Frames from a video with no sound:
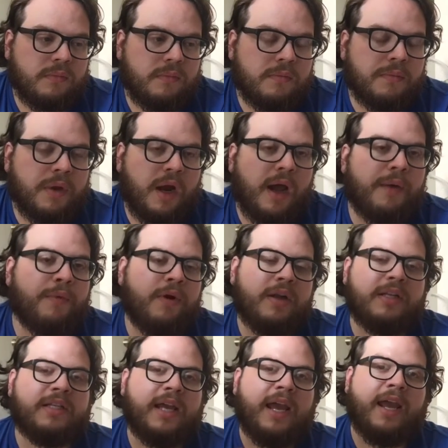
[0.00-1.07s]
But I
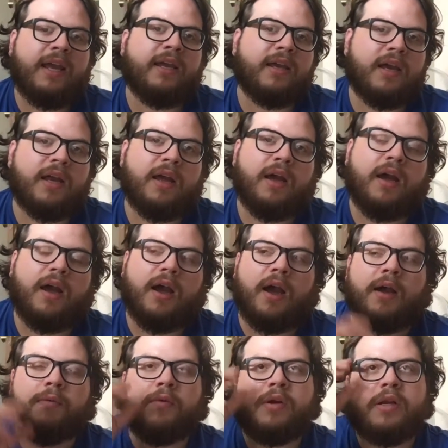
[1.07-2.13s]
want
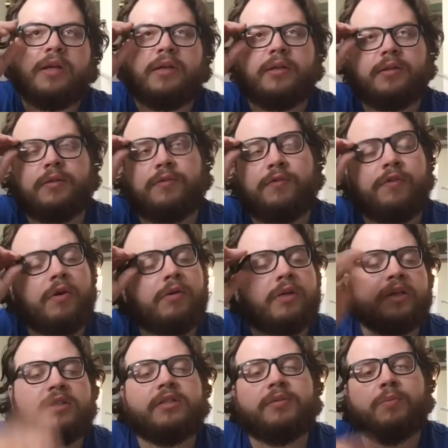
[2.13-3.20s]
to
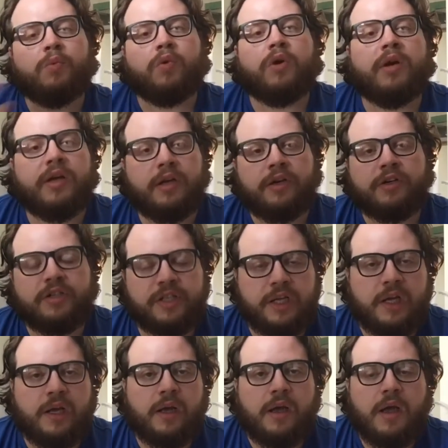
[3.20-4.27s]
focus more
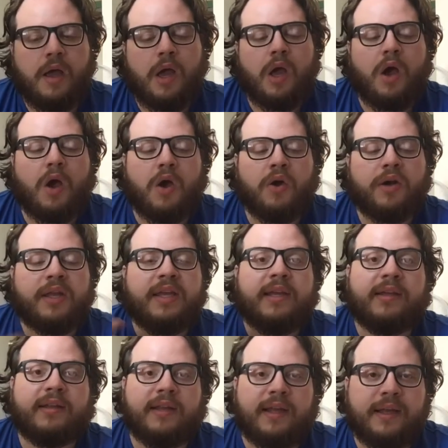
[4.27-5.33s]
energy on
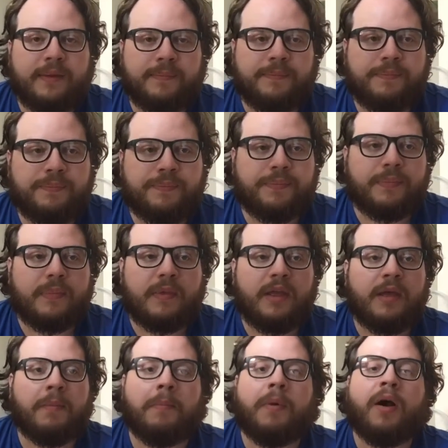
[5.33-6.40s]
healing
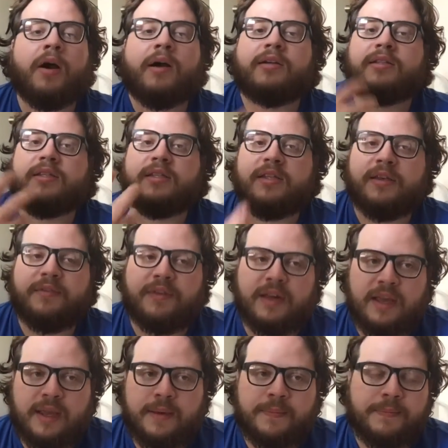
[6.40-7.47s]
and
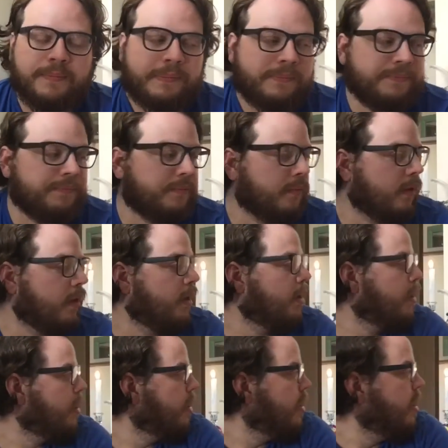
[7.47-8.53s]
positivity.
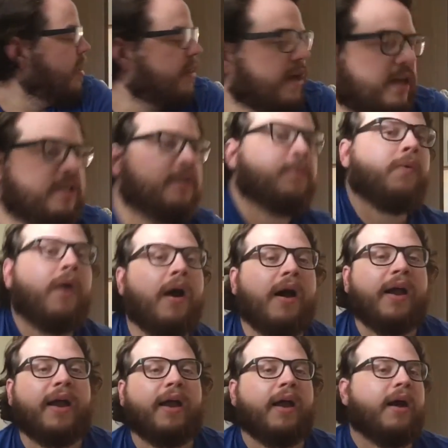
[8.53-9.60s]
And that's
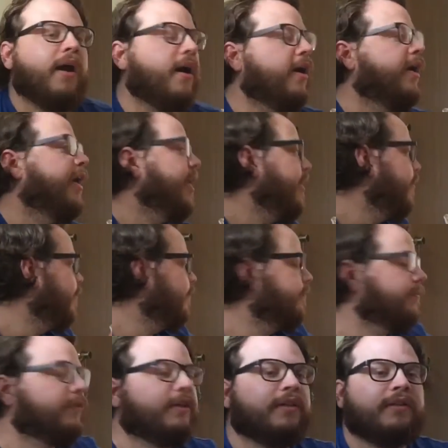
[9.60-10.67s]
why I
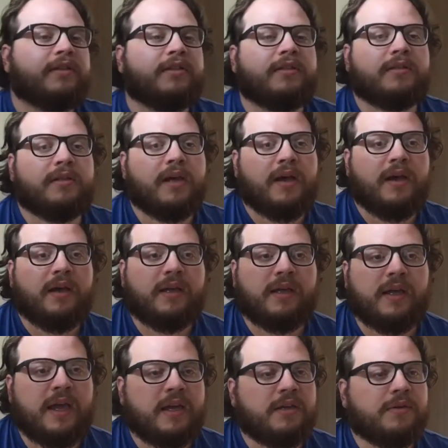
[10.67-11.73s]
did this
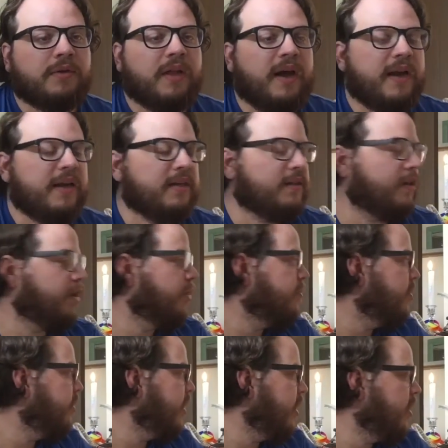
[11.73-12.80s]
candle lighting
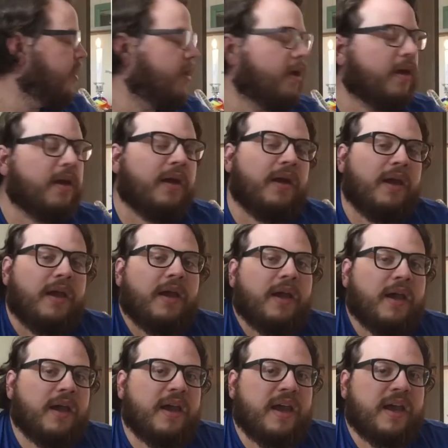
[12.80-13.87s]
ceremony
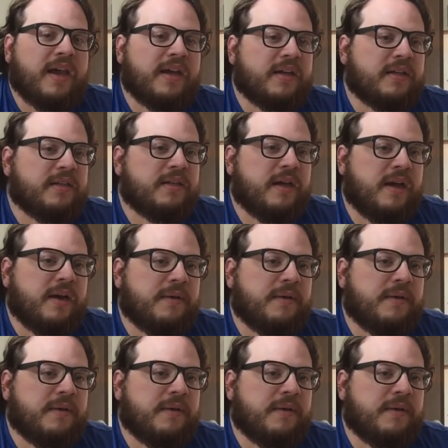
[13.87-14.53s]
and